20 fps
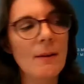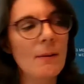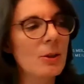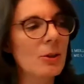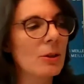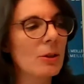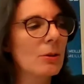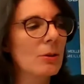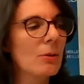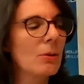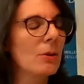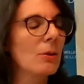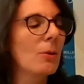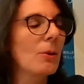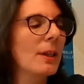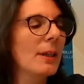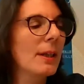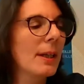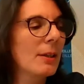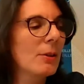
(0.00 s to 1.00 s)
which is
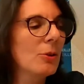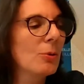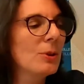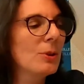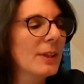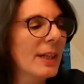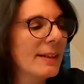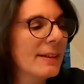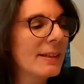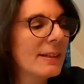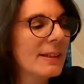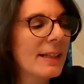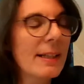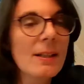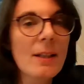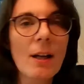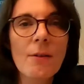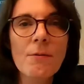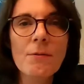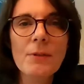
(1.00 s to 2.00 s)
looking at youth at the
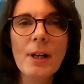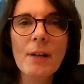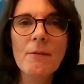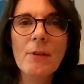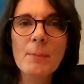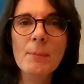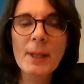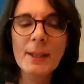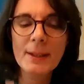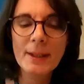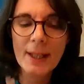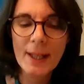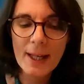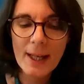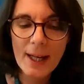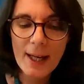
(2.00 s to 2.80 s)
center of government